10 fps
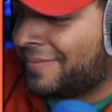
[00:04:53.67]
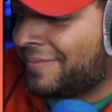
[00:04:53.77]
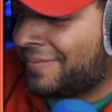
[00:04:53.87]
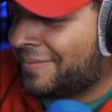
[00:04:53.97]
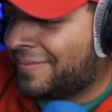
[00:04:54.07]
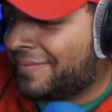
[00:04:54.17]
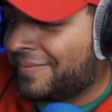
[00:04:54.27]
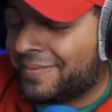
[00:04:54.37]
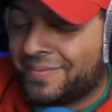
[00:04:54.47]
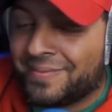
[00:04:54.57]

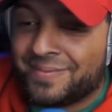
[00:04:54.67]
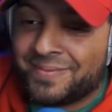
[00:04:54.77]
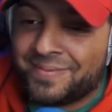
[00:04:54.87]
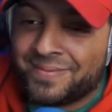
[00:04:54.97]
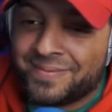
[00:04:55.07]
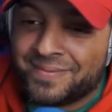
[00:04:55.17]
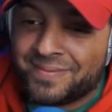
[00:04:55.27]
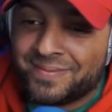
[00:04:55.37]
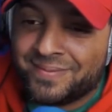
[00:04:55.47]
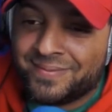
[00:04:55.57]

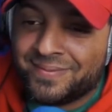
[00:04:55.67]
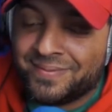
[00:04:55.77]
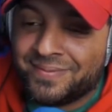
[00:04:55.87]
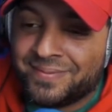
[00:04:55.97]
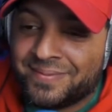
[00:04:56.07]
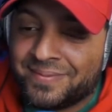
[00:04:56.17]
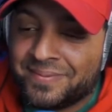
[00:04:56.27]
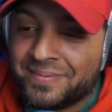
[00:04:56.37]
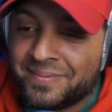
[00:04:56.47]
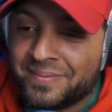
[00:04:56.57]

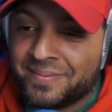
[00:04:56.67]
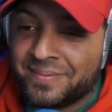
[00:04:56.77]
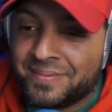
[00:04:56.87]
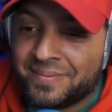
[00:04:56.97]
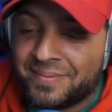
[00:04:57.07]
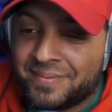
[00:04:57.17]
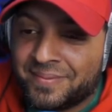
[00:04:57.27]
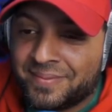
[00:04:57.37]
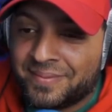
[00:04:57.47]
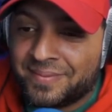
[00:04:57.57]

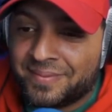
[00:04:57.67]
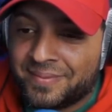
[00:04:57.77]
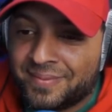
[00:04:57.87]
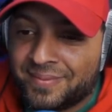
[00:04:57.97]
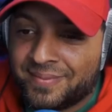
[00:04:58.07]
[no speech]